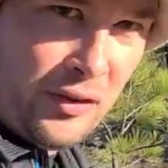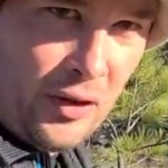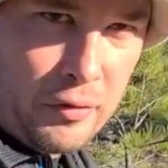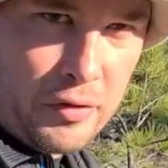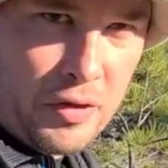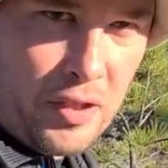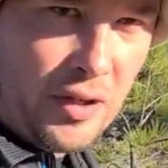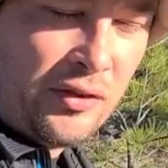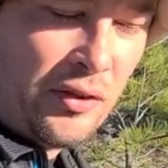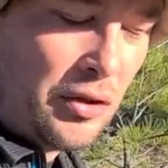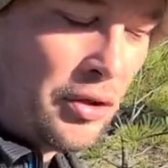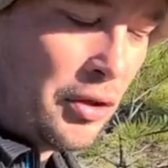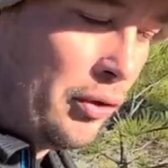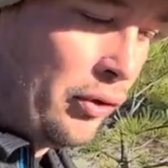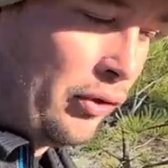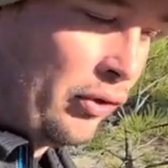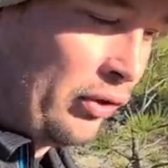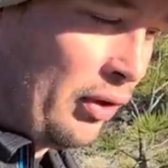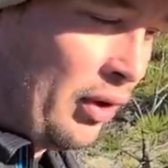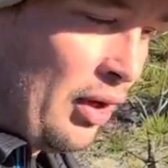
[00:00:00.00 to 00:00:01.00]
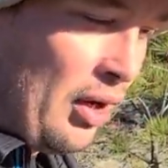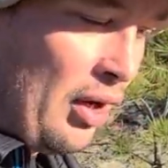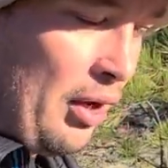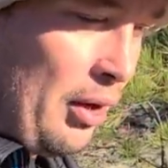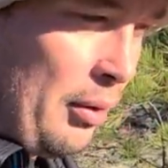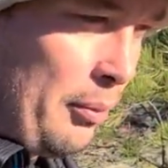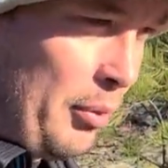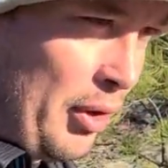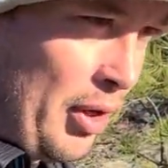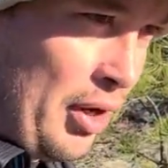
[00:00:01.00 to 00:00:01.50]
everything's in use,
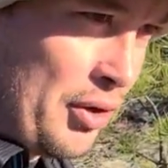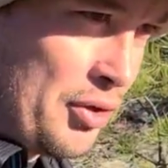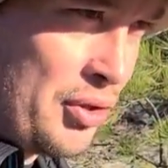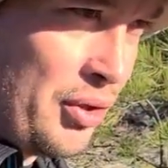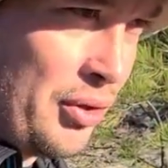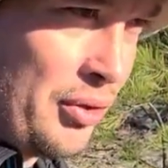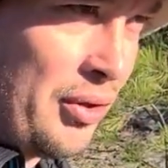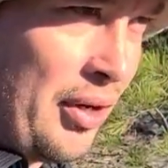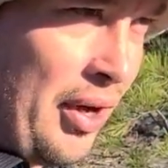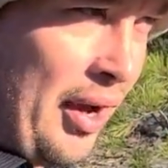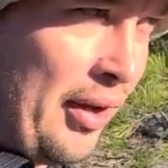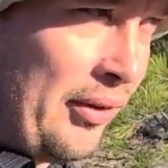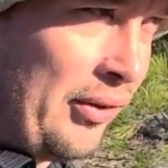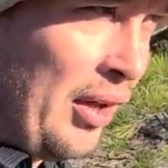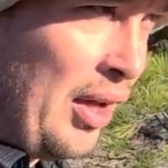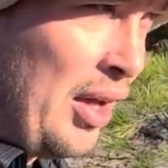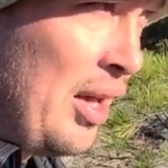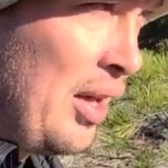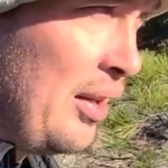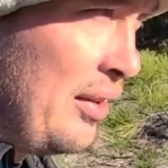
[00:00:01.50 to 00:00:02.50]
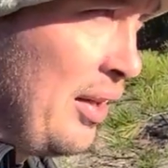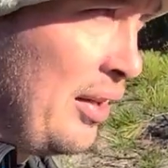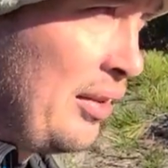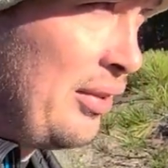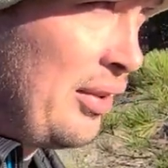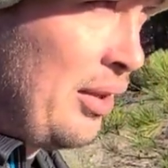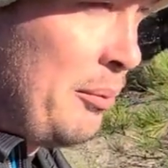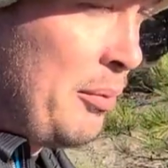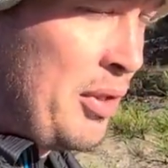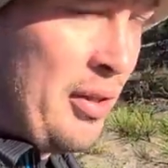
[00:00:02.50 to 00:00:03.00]
but I'll show you guys. They
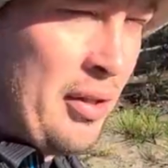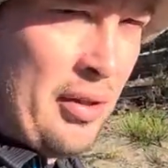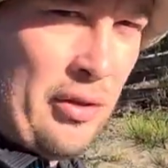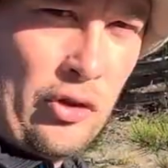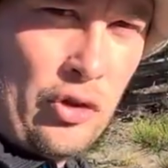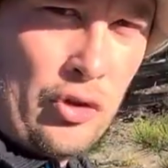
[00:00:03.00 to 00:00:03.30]
sent me this